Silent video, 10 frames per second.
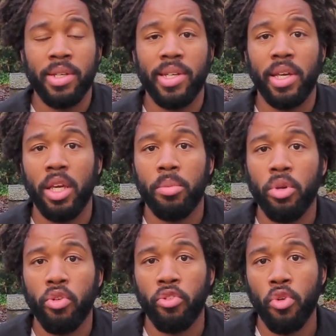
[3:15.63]
to keep
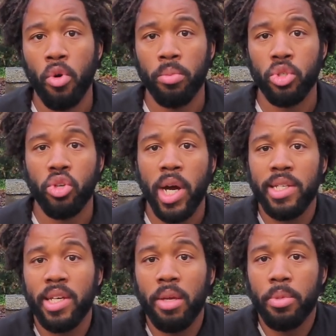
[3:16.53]
your form. Try
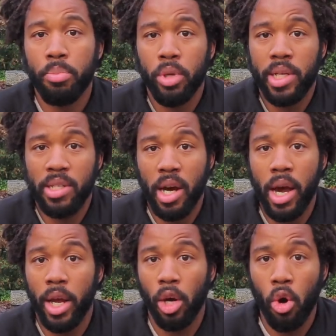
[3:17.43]
to keep the body
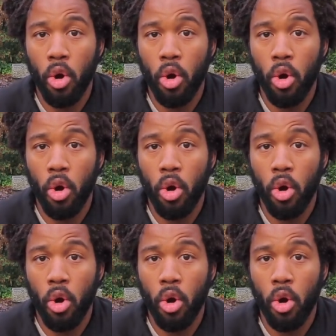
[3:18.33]
tight and